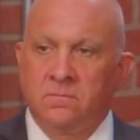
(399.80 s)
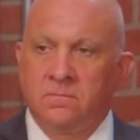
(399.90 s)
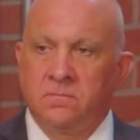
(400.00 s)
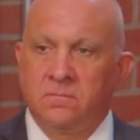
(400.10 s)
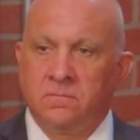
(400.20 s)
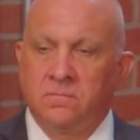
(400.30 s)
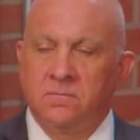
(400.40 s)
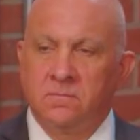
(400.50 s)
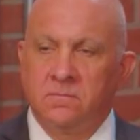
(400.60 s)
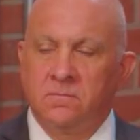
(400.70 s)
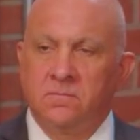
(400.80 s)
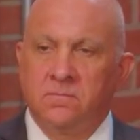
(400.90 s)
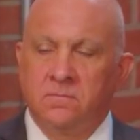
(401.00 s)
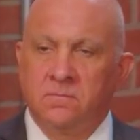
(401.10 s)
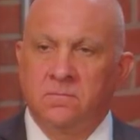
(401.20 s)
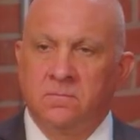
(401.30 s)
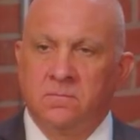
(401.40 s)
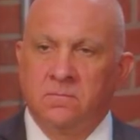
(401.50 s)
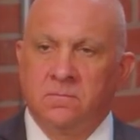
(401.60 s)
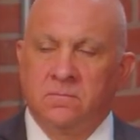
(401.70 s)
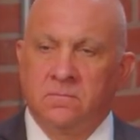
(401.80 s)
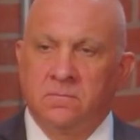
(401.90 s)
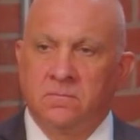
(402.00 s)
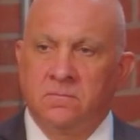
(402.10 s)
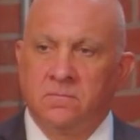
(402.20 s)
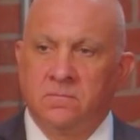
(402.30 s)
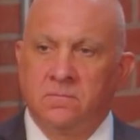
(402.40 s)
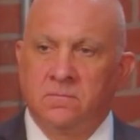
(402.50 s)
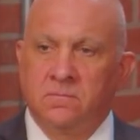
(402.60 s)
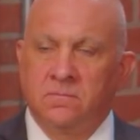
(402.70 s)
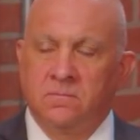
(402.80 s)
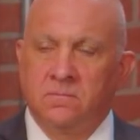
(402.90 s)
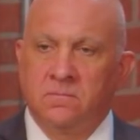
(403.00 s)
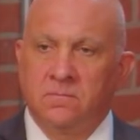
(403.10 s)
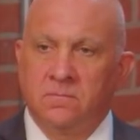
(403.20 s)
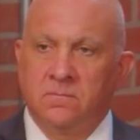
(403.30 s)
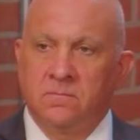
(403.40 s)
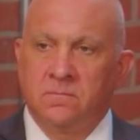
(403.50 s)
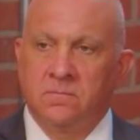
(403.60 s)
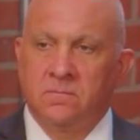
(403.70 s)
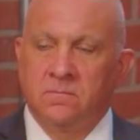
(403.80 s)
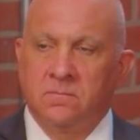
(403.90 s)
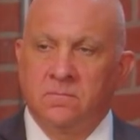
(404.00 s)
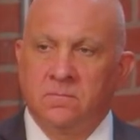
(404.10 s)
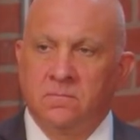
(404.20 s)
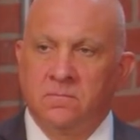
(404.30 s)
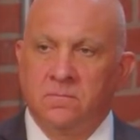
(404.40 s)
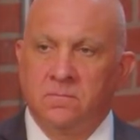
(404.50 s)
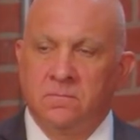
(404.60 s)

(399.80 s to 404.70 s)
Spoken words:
[no speech]